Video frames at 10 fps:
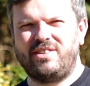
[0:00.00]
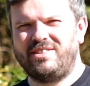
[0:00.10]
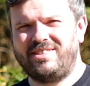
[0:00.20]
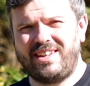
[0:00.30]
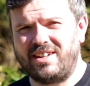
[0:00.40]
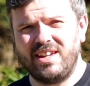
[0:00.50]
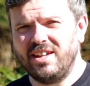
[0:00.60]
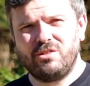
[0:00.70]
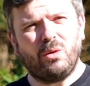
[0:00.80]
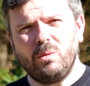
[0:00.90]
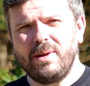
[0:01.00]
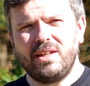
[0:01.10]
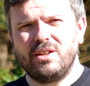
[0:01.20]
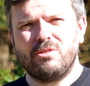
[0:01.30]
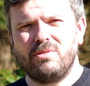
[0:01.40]
As I said, it's all
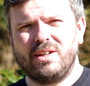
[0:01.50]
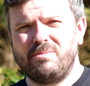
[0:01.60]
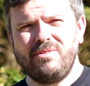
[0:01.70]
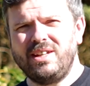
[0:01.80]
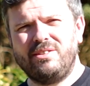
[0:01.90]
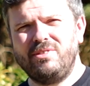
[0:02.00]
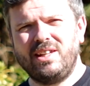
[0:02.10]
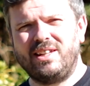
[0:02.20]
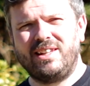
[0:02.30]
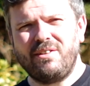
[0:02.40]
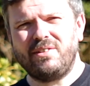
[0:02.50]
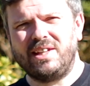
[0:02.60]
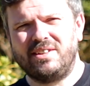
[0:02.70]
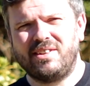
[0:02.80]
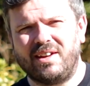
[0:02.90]
made in Korea. Really, really
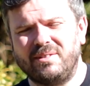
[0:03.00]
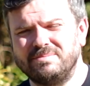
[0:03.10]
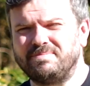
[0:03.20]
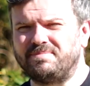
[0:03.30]
lovely guitar.